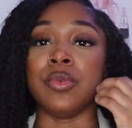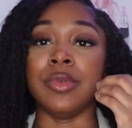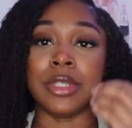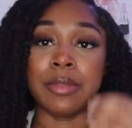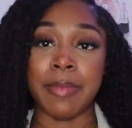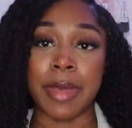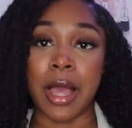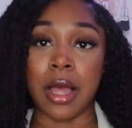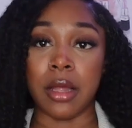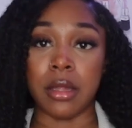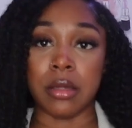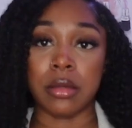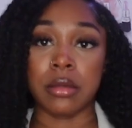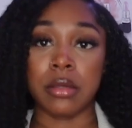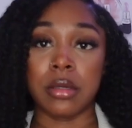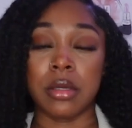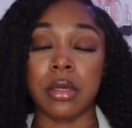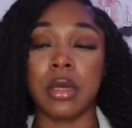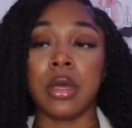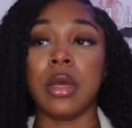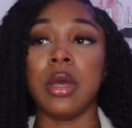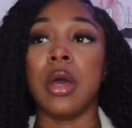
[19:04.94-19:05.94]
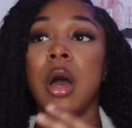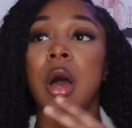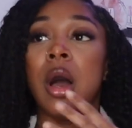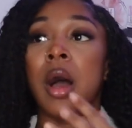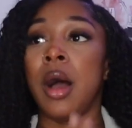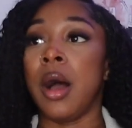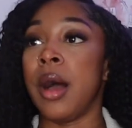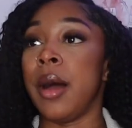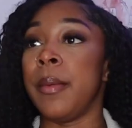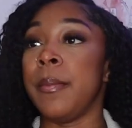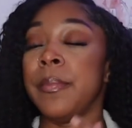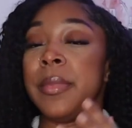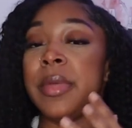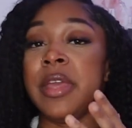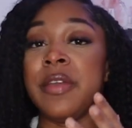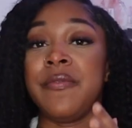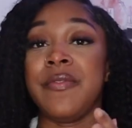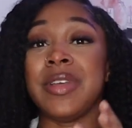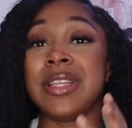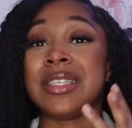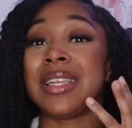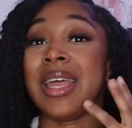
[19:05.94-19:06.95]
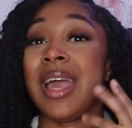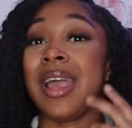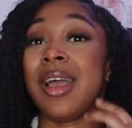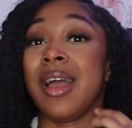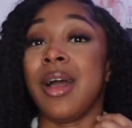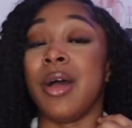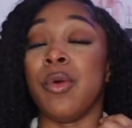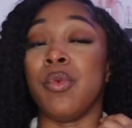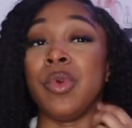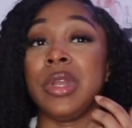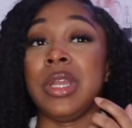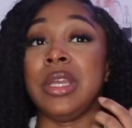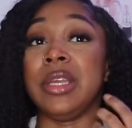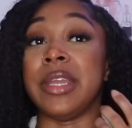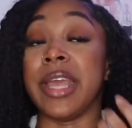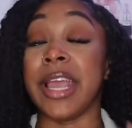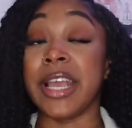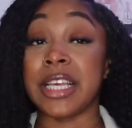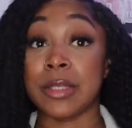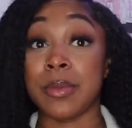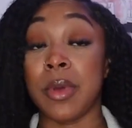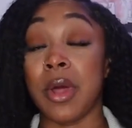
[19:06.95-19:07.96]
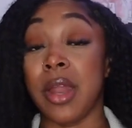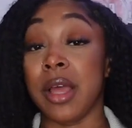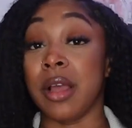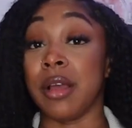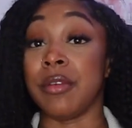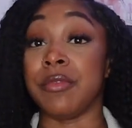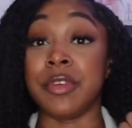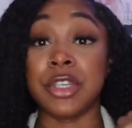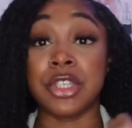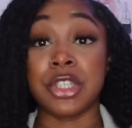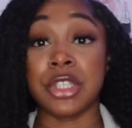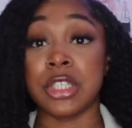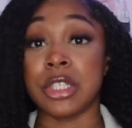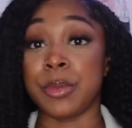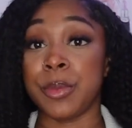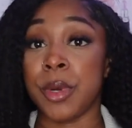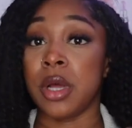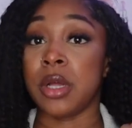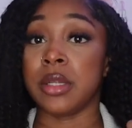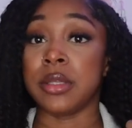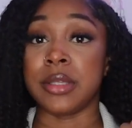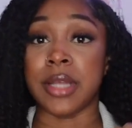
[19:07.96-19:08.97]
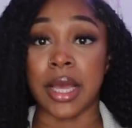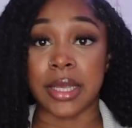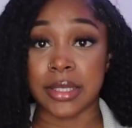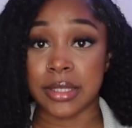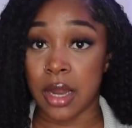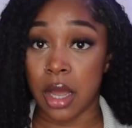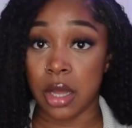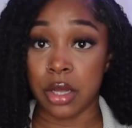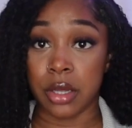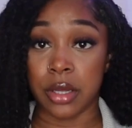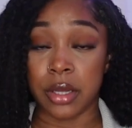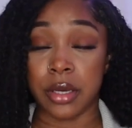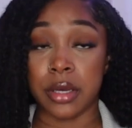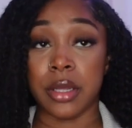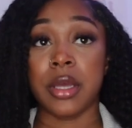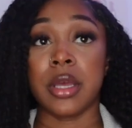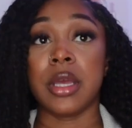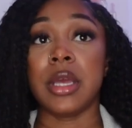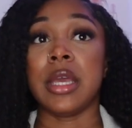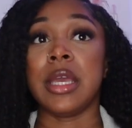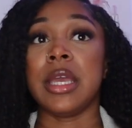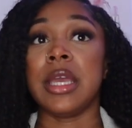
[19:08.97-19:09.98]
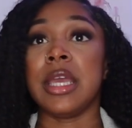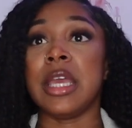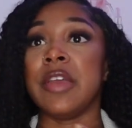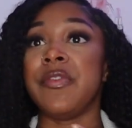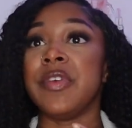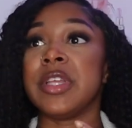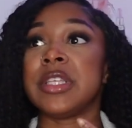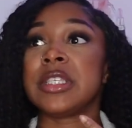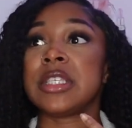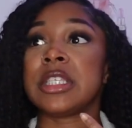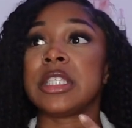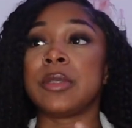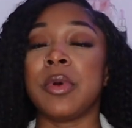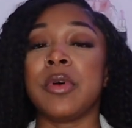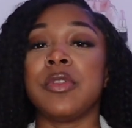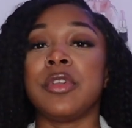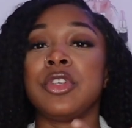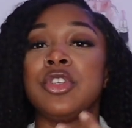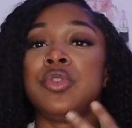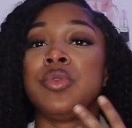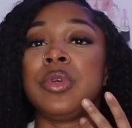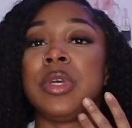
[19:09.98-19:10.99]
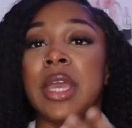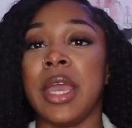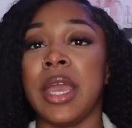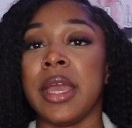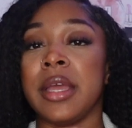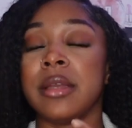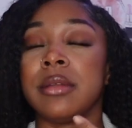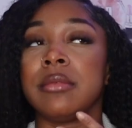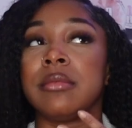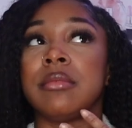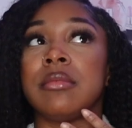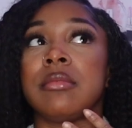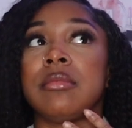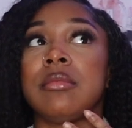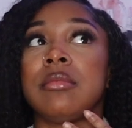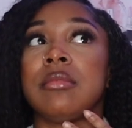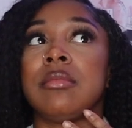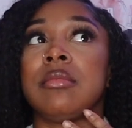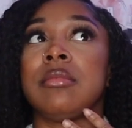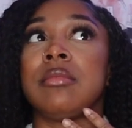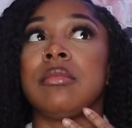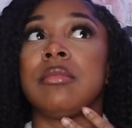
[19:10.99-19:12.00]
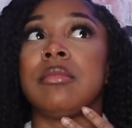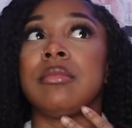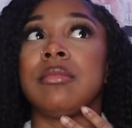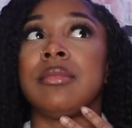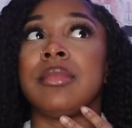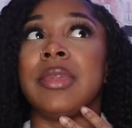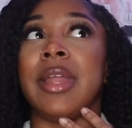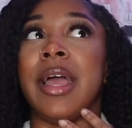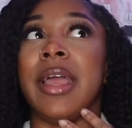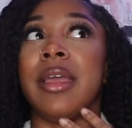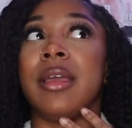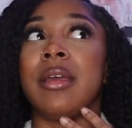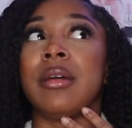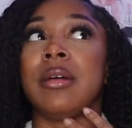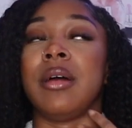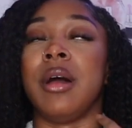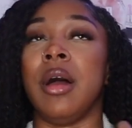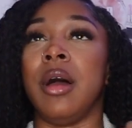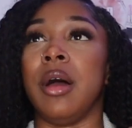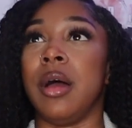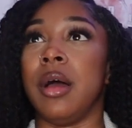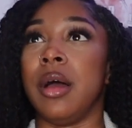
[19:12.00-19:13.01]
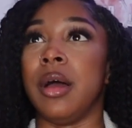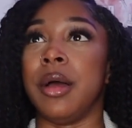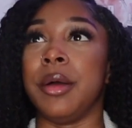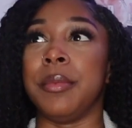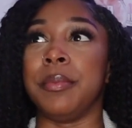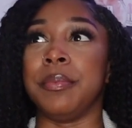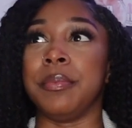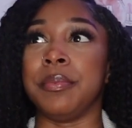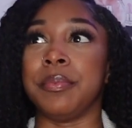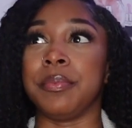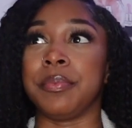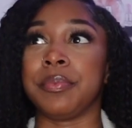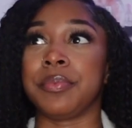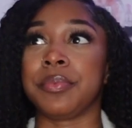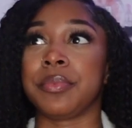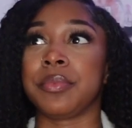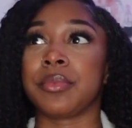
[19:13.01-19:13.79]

smell. If it's like a really dank smell, like a fishy smell, that's not good. If it's a smell that you can't, like I